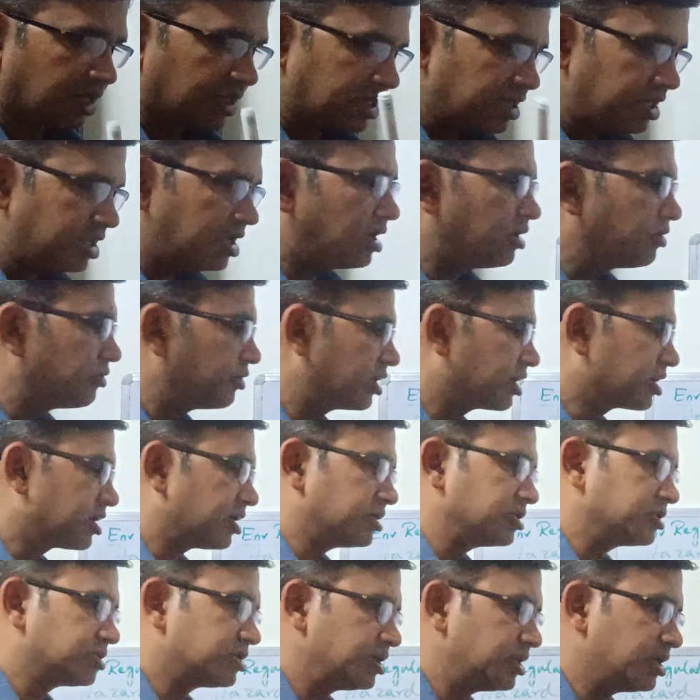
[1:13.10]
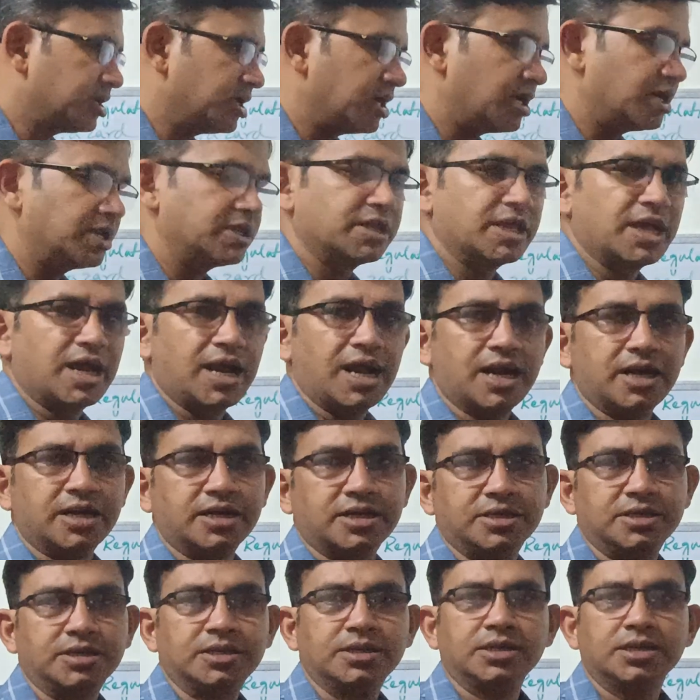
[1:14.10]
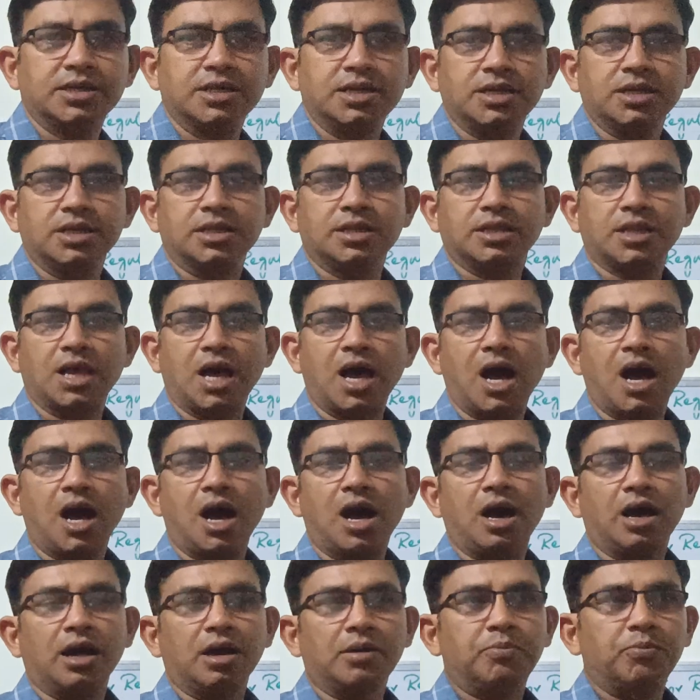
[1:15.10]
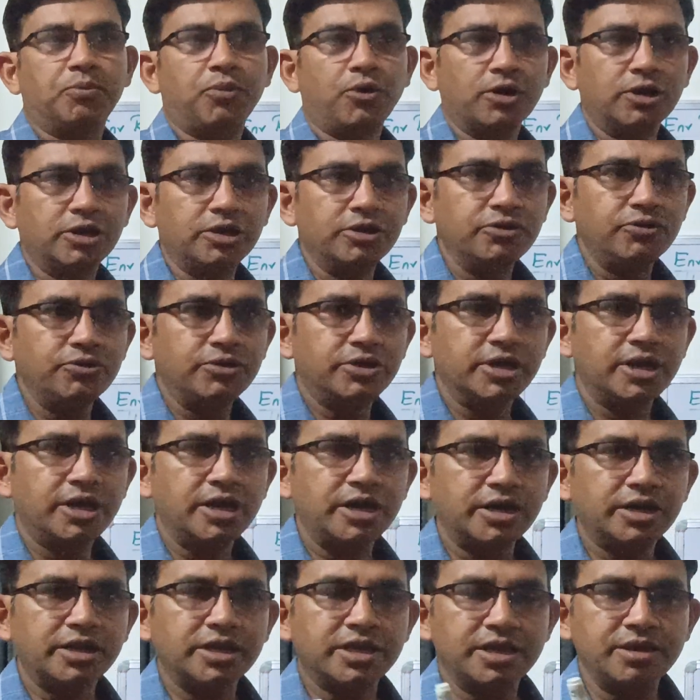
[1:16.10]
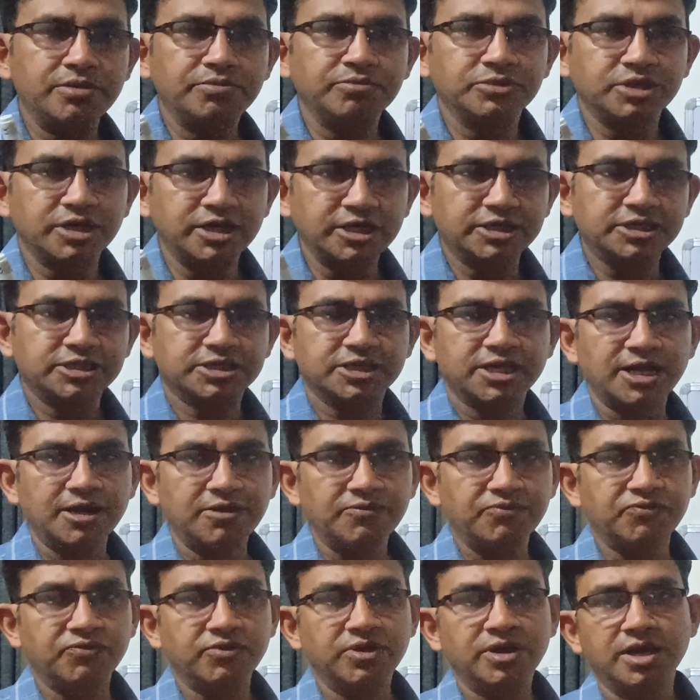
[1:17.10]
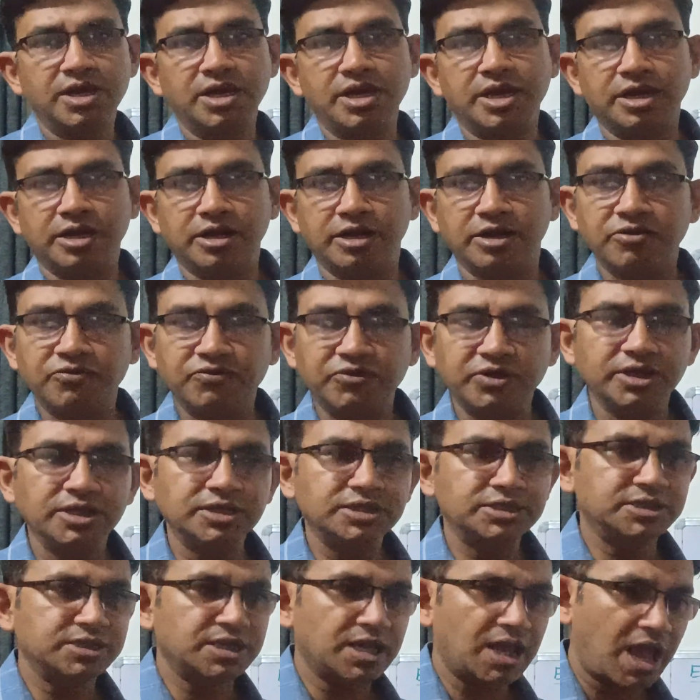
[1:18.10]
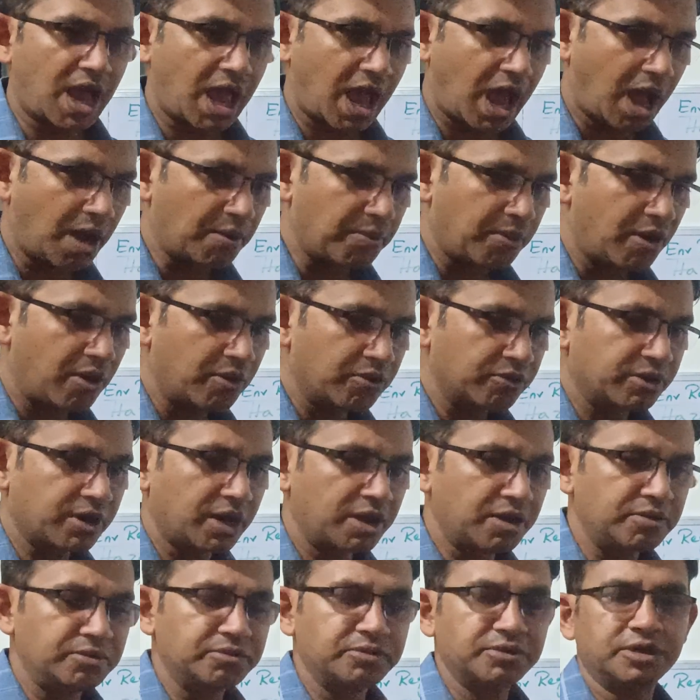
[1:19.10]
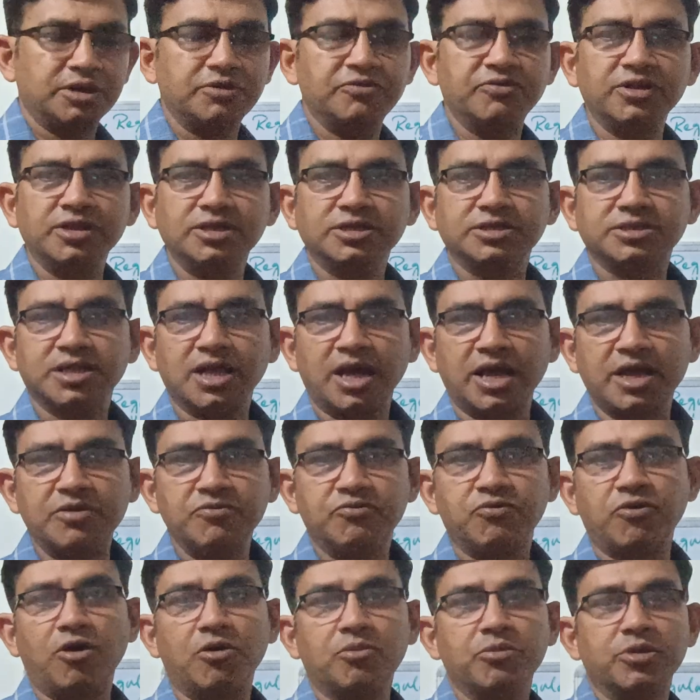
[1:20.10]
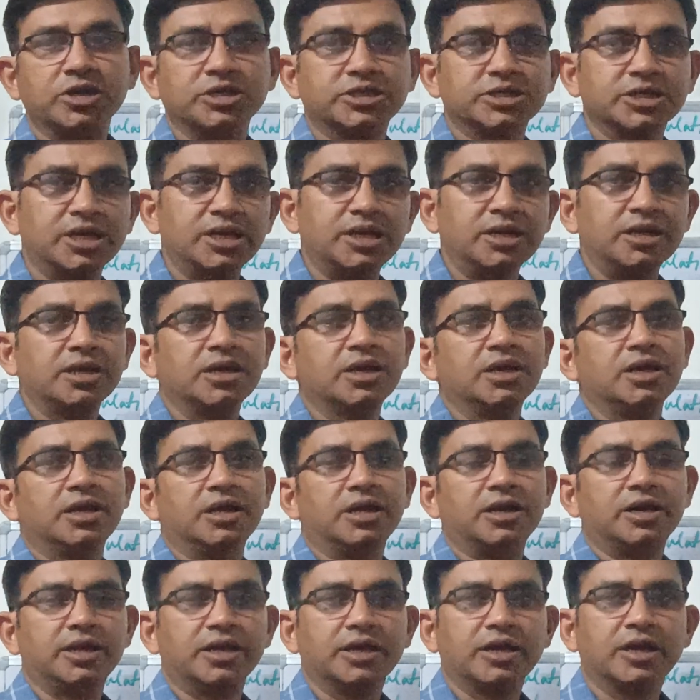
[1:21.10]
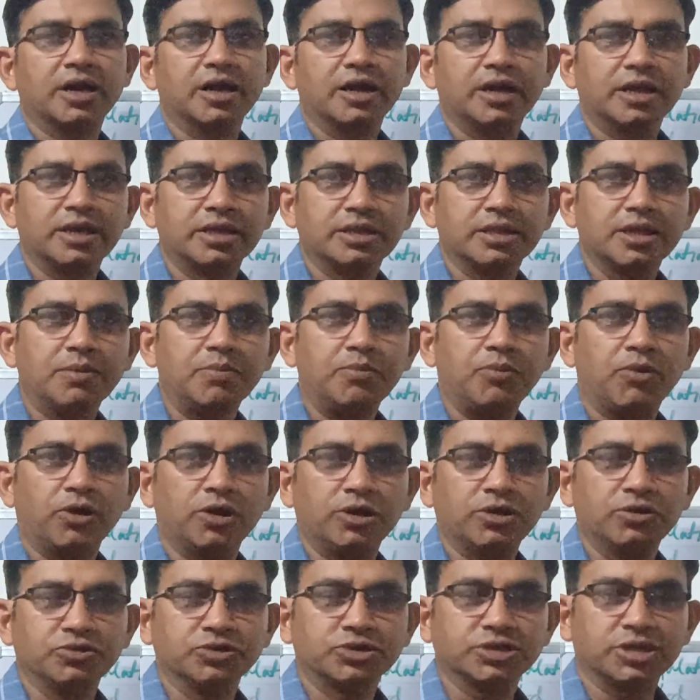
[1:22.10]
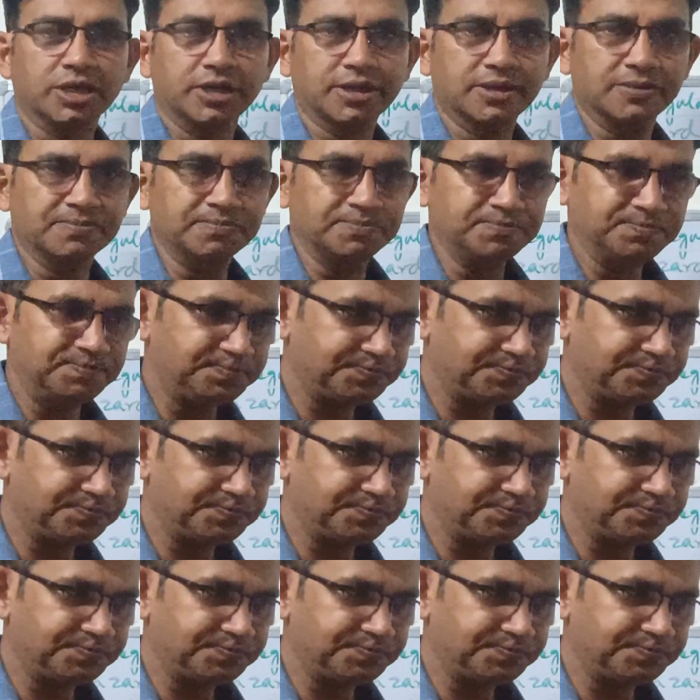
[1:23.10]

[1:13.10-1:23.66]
here we consider that the polluter itself reveals reveals the information regarding the pollution.